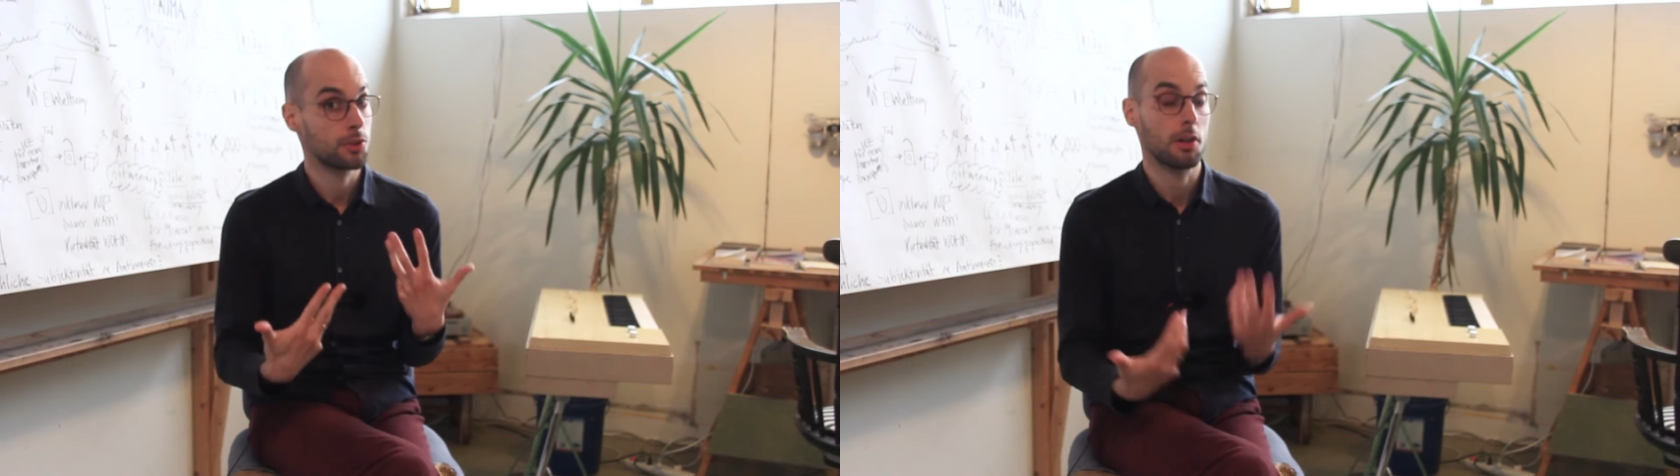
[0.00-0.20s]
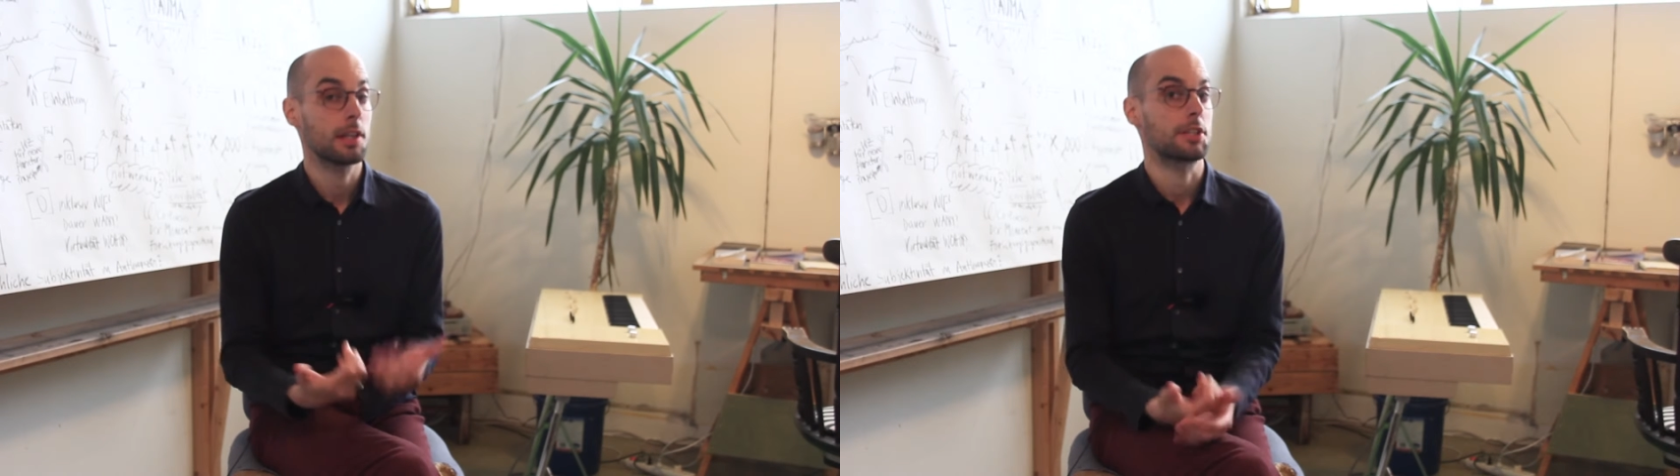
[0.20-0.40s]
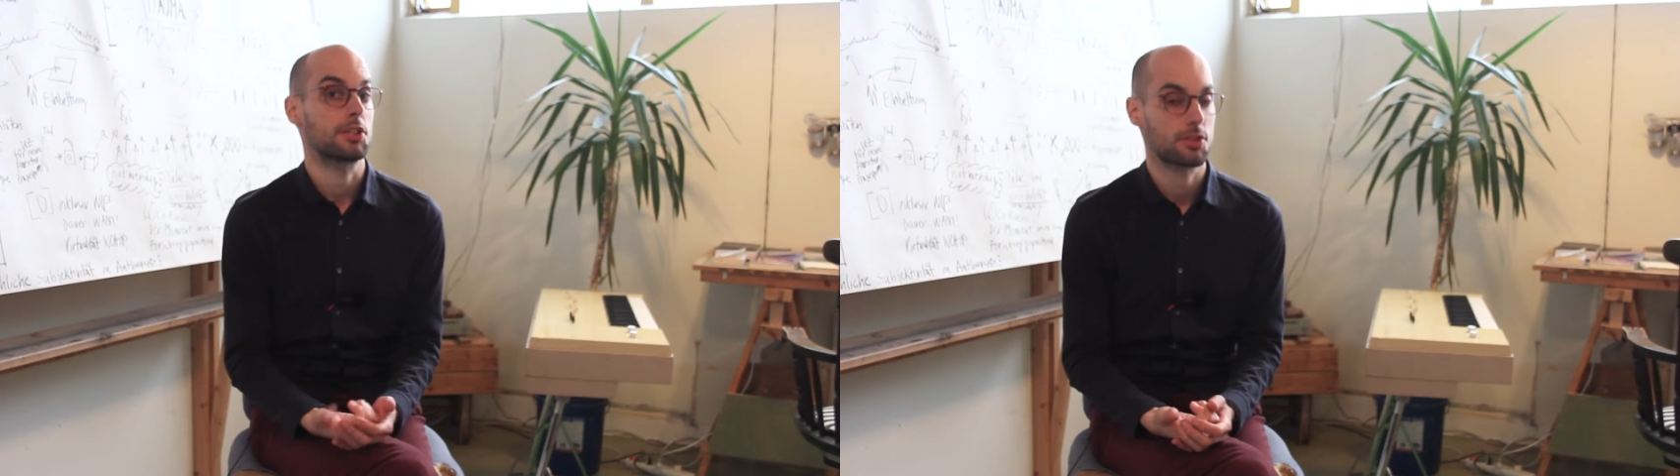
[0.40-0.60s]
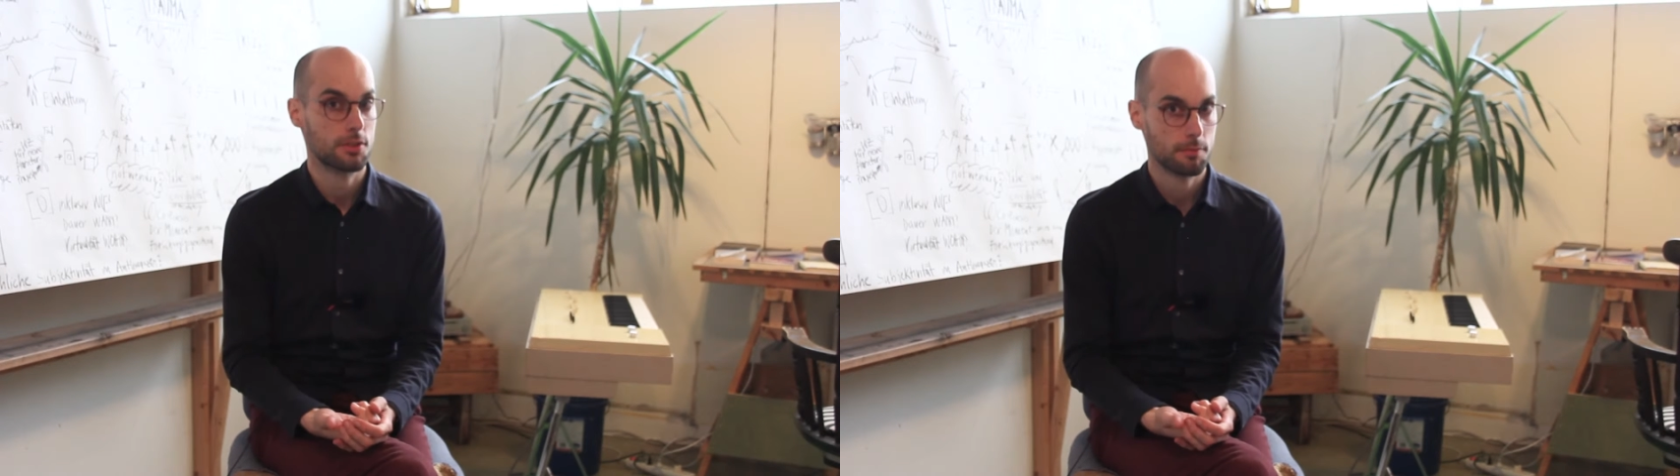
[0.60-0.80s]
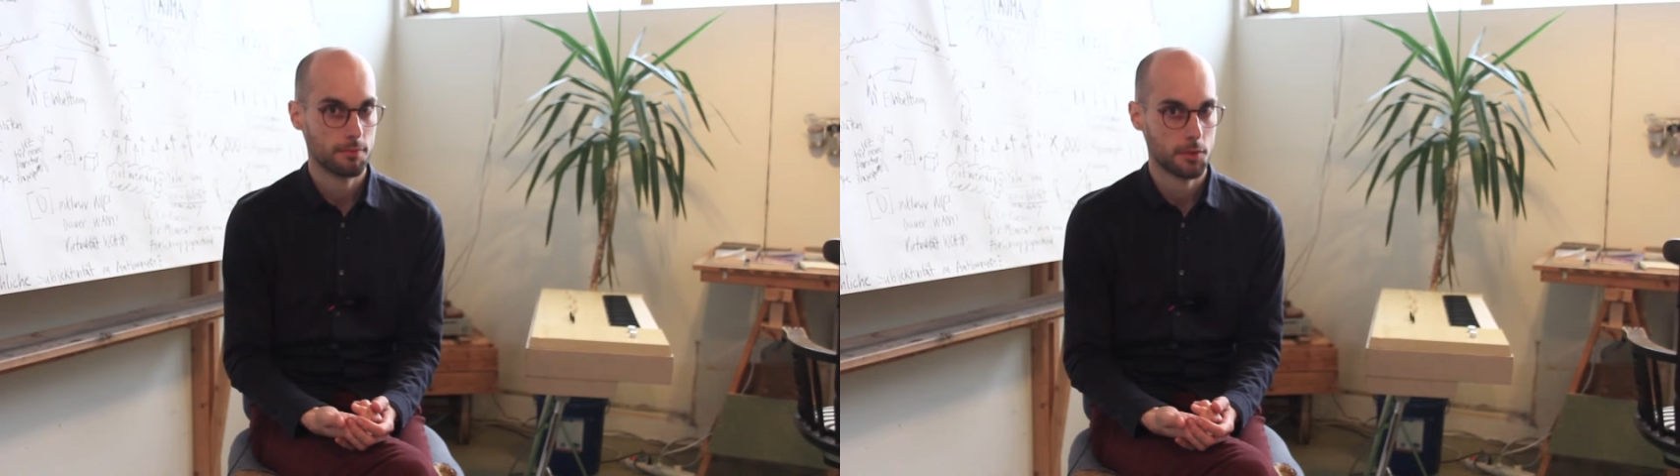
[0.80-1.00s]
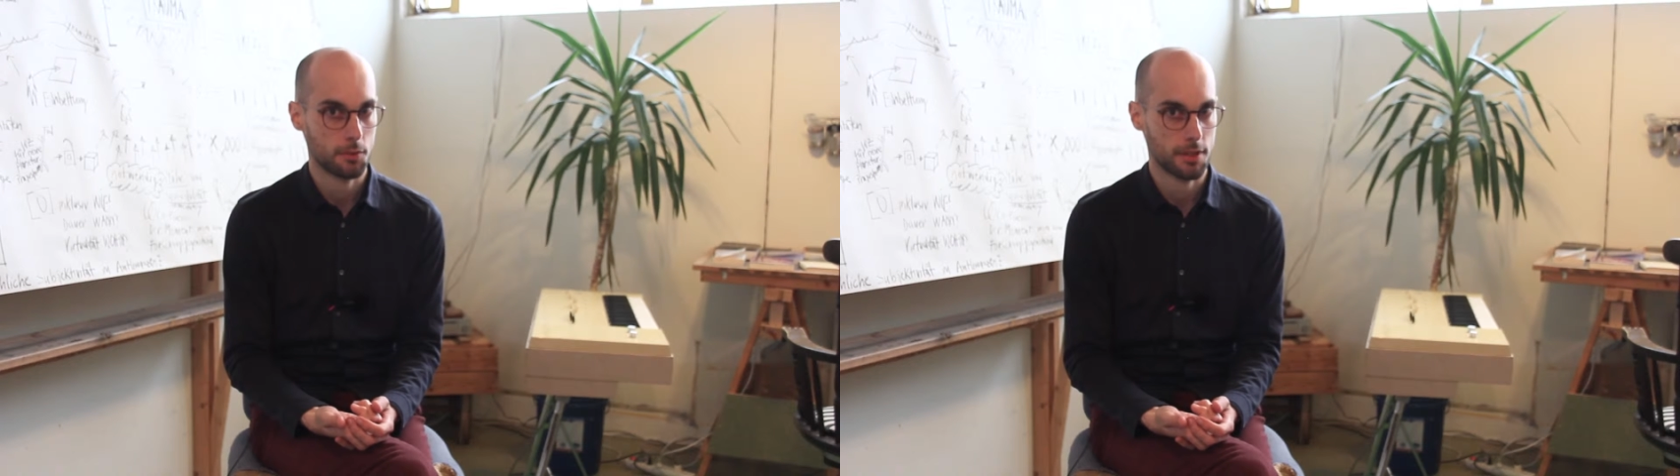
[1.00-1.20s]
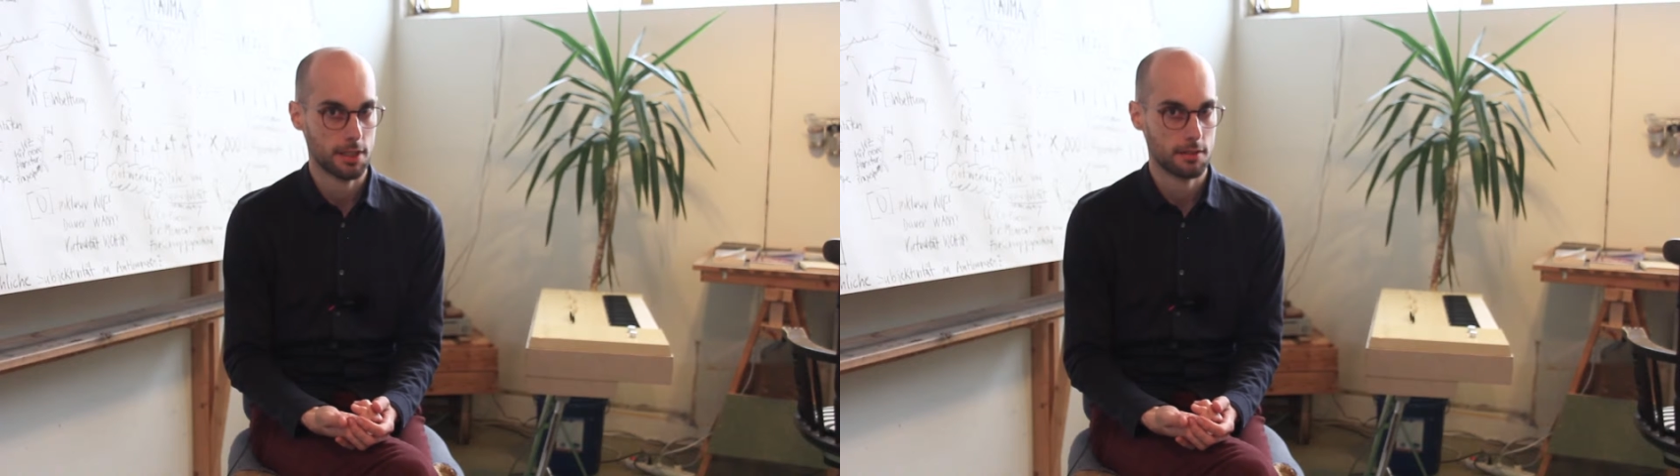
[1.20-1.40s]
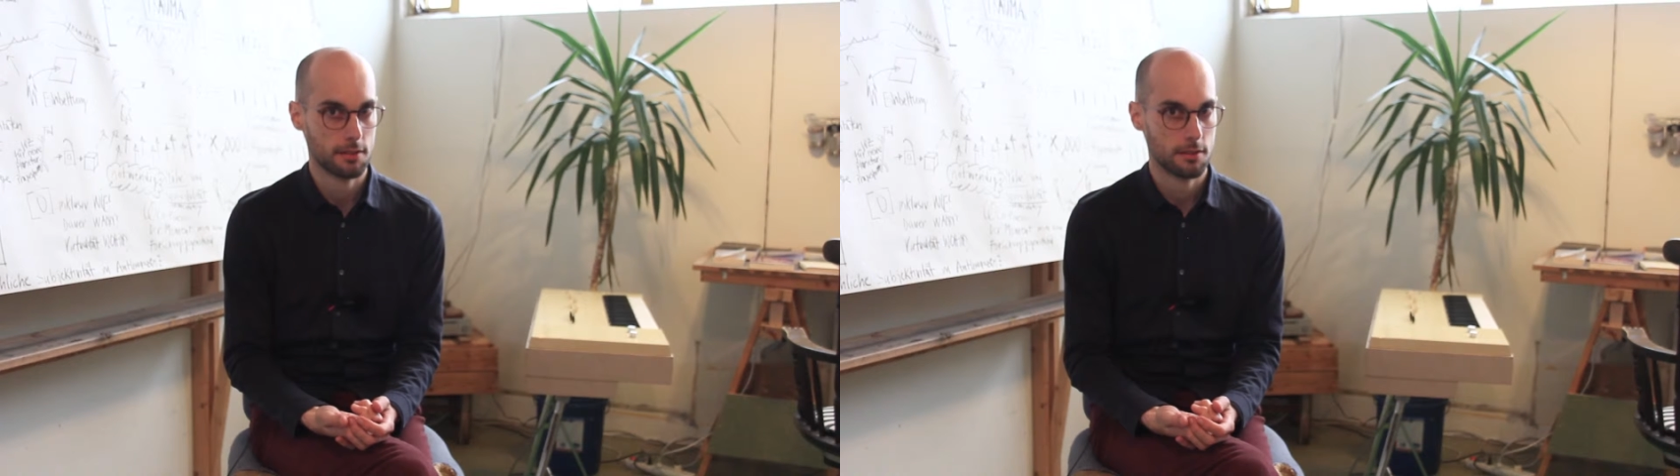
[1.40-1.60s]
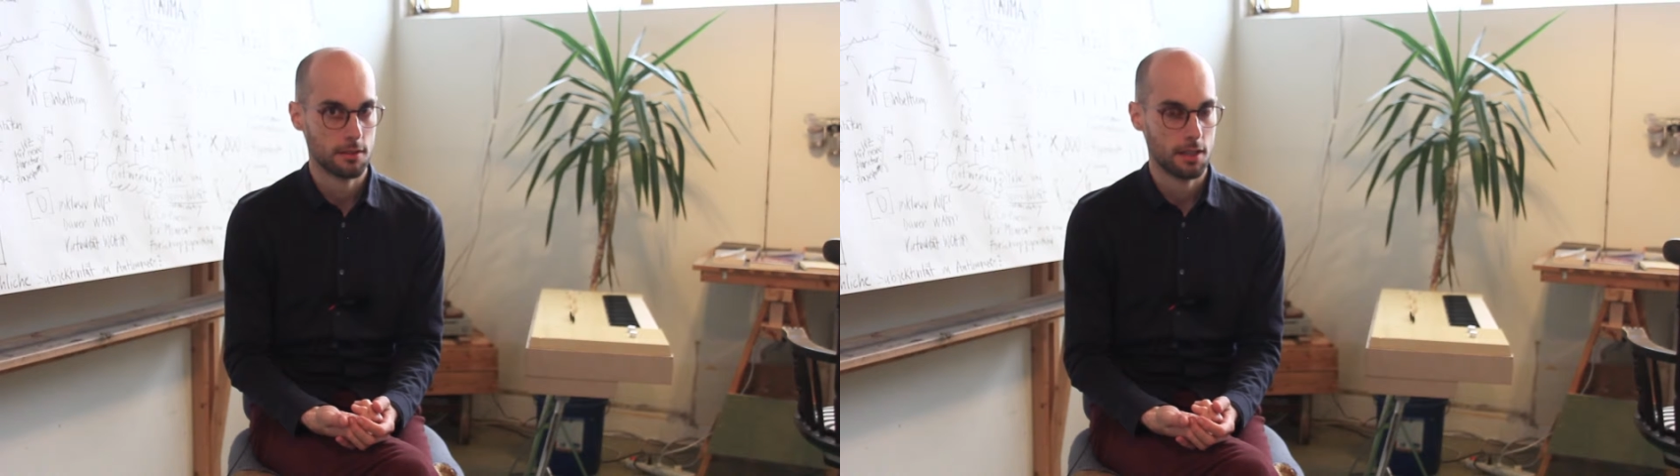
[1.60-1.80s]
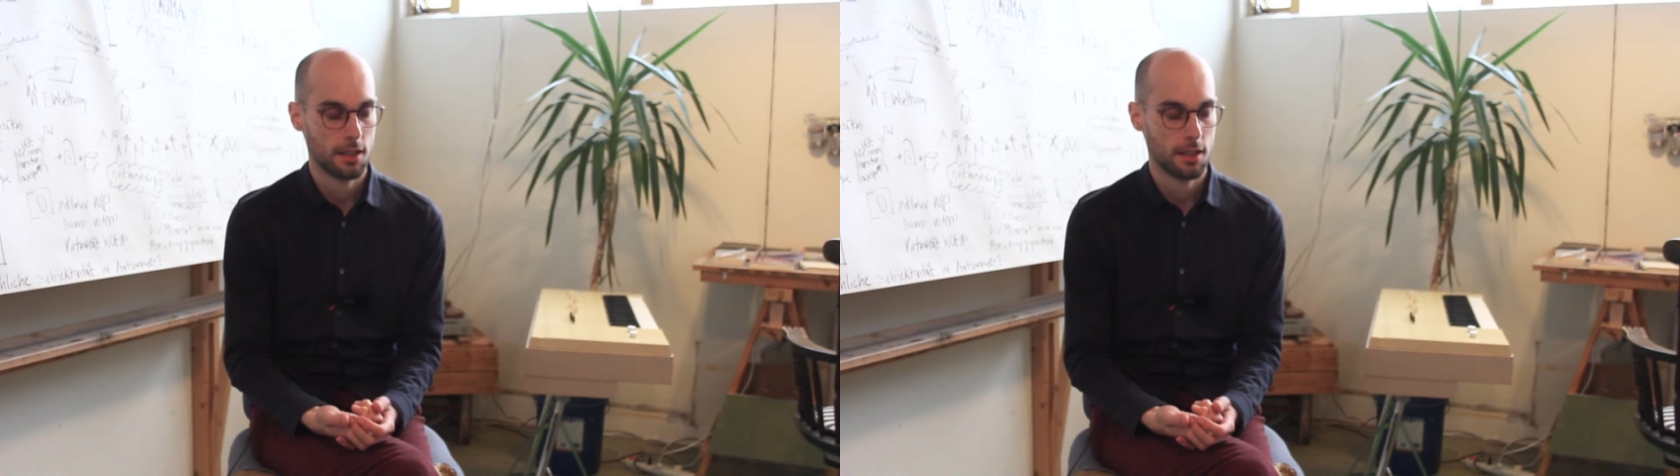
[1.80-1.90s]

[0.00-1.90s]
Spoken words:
knowledge with it.